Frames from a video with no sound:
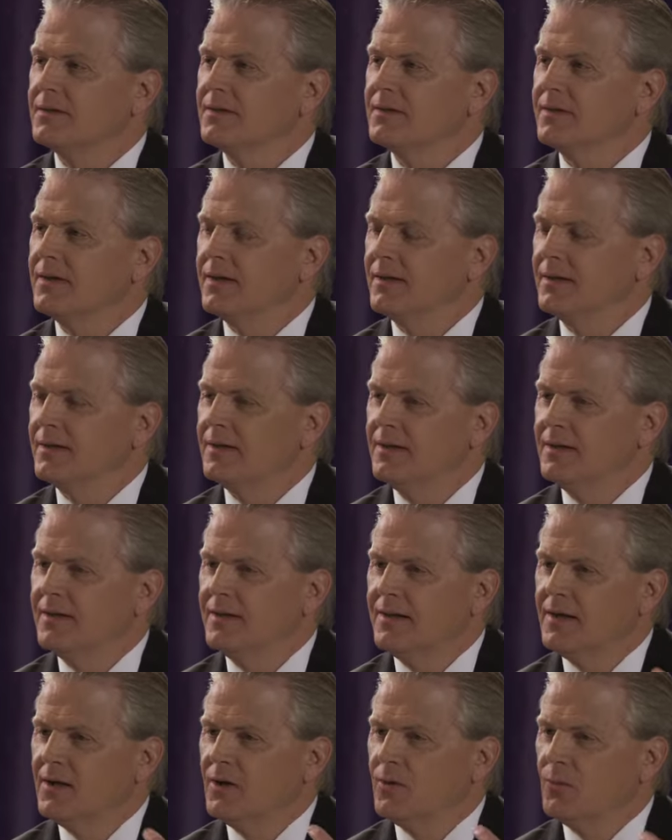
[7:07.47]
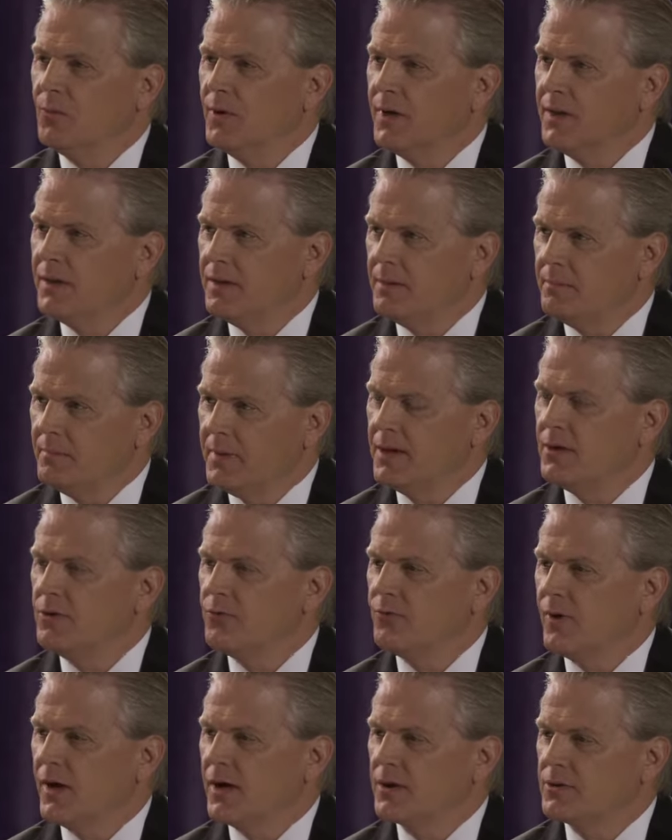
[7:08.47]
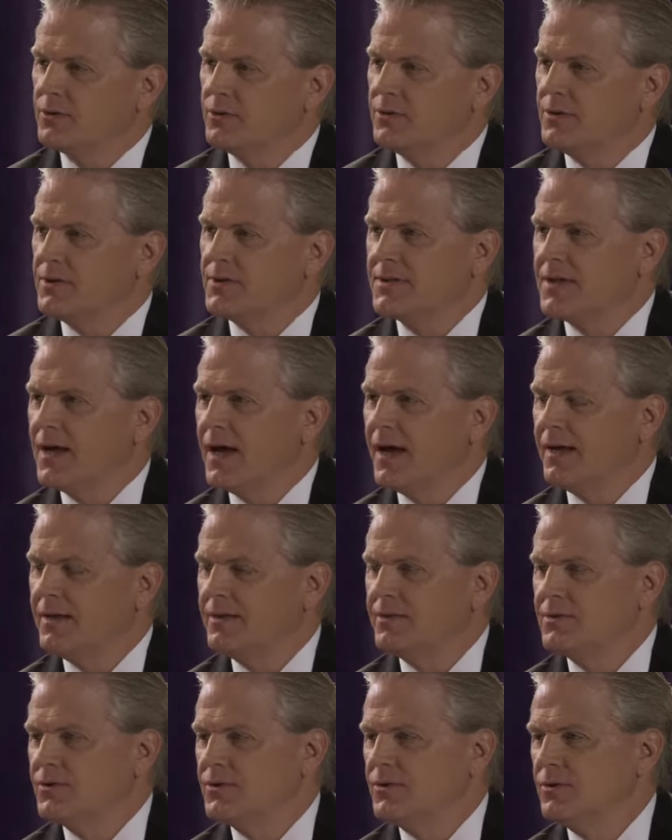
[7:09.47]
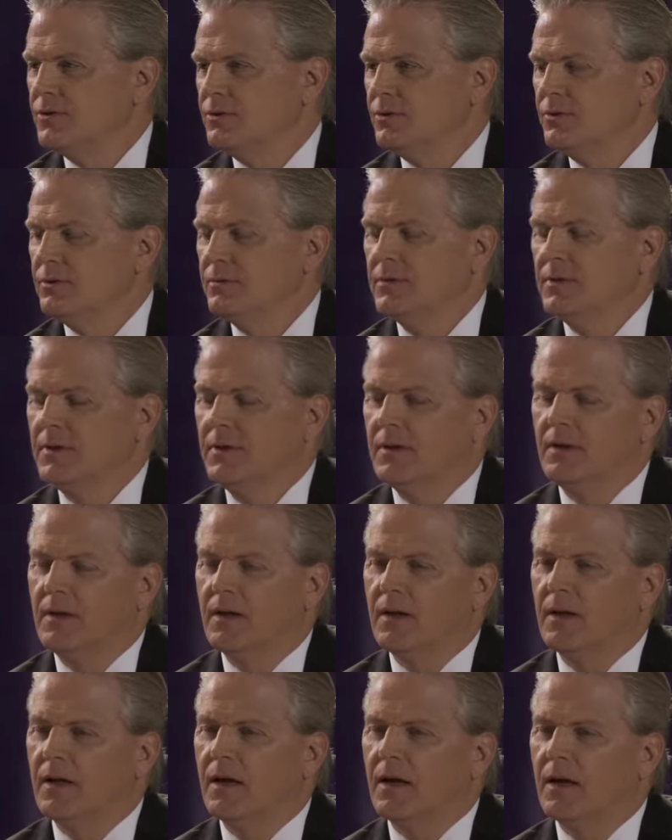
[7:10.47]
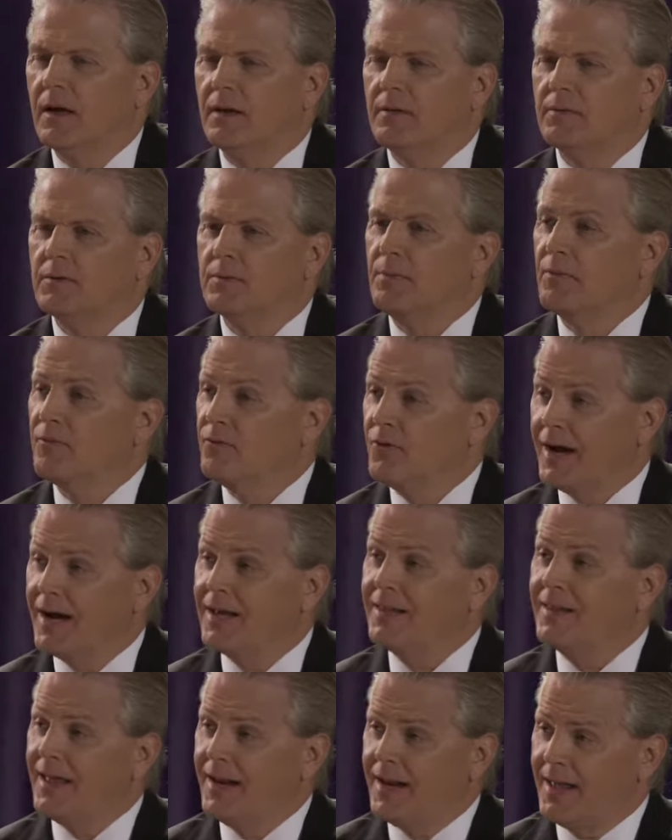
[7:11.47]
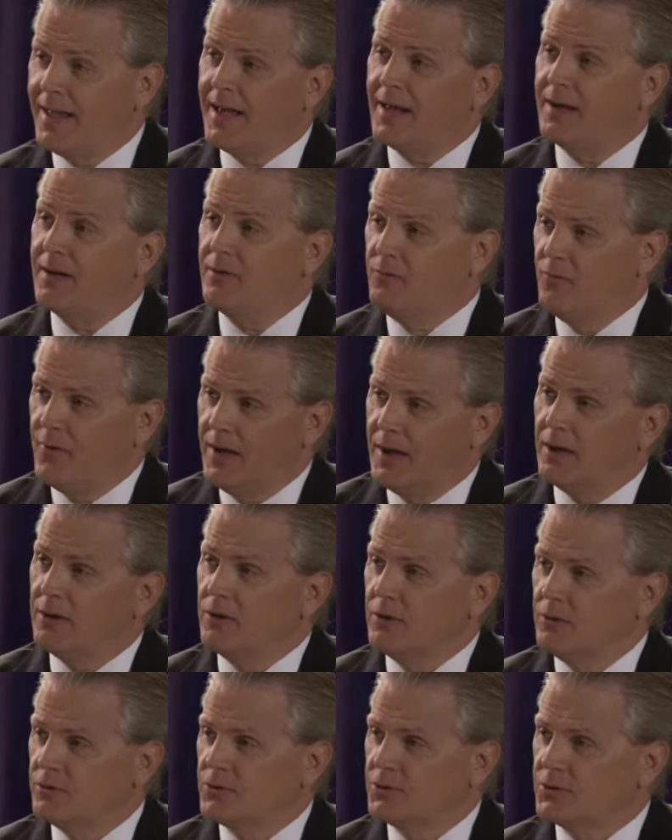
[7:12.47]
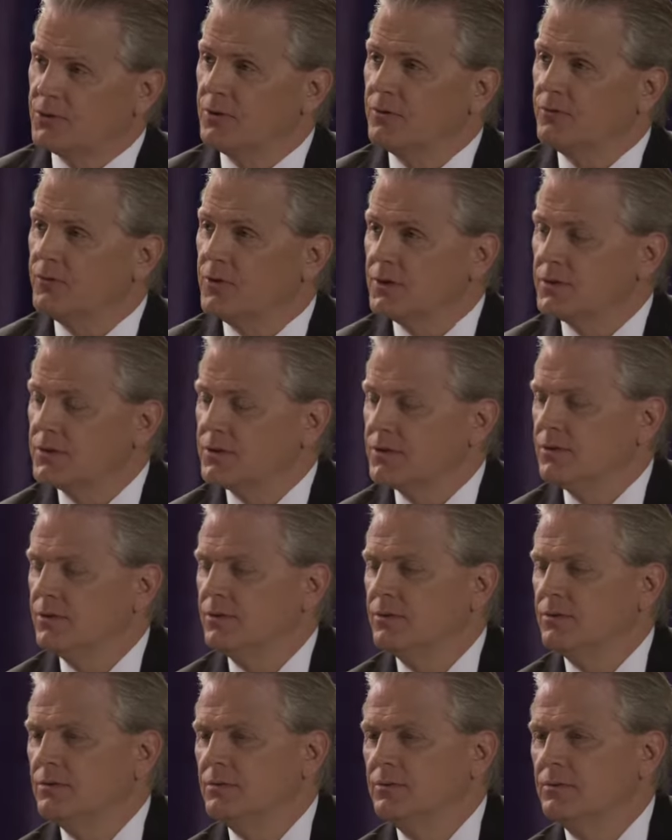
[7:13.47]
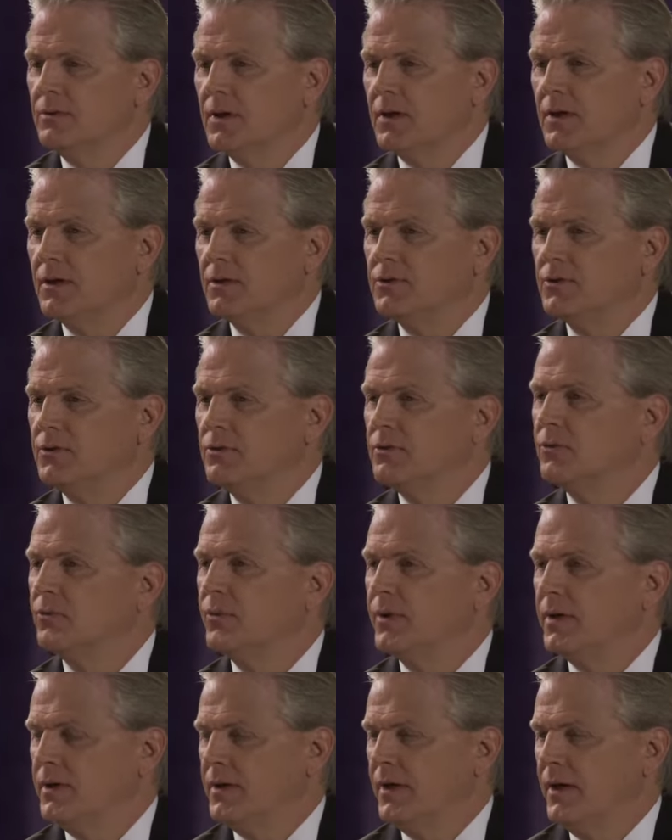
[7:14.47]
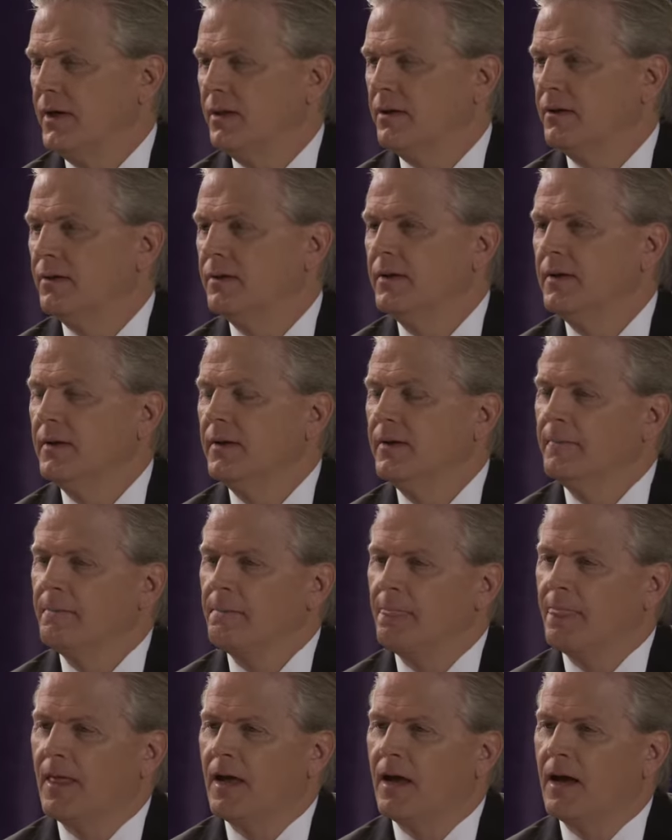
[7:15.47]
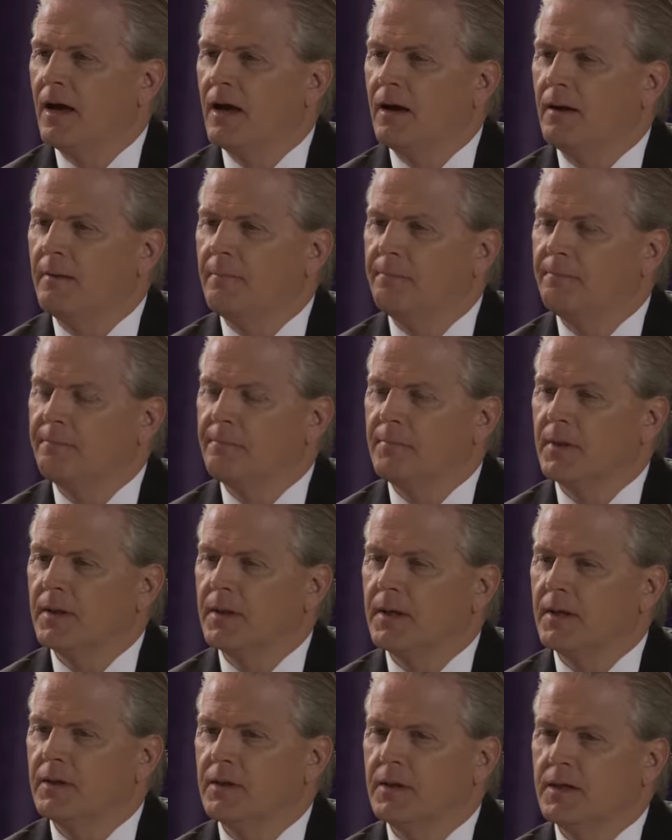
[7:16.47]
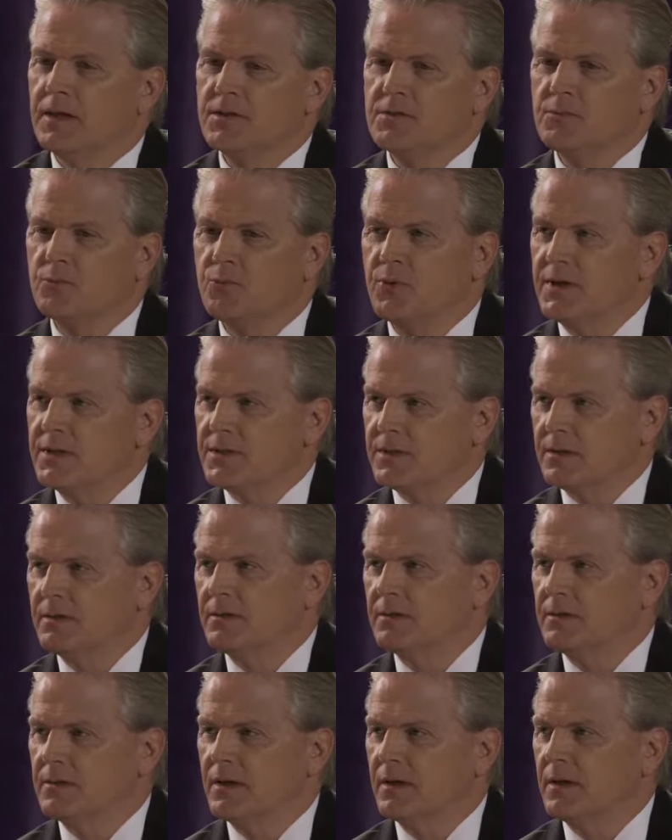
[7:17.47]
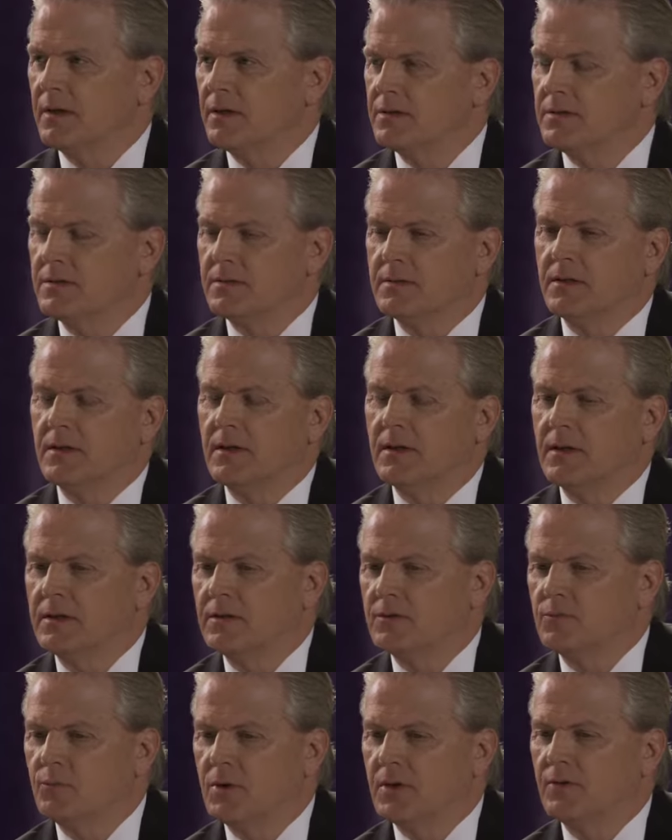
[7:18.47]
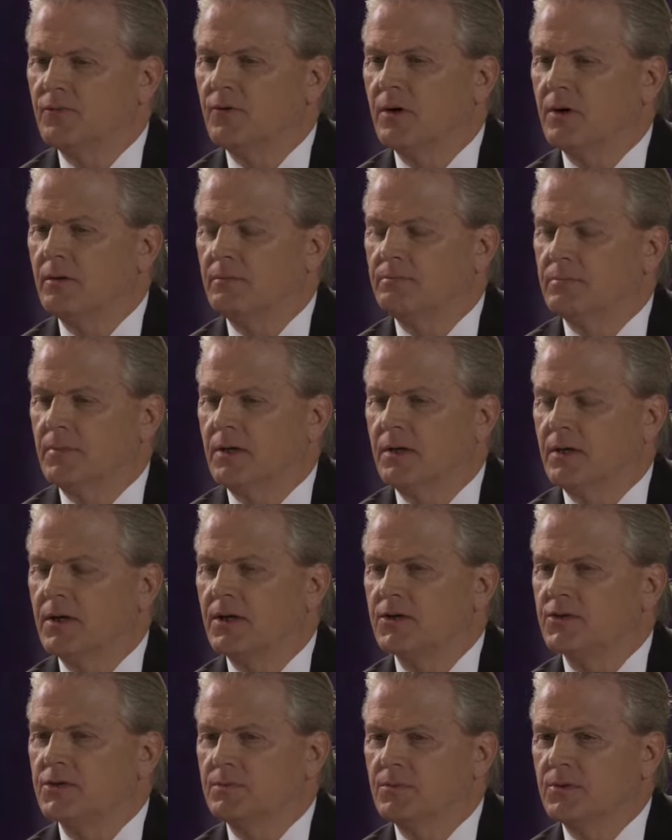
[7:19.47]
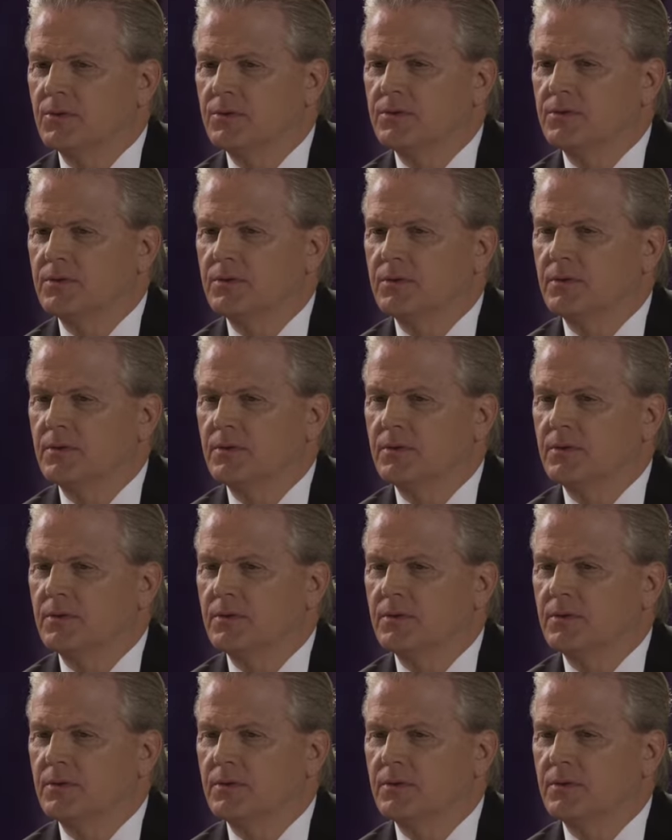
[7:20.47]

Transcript: and then when the manufacturer decides to provide that added value service to the retailer. As recent as one of our customers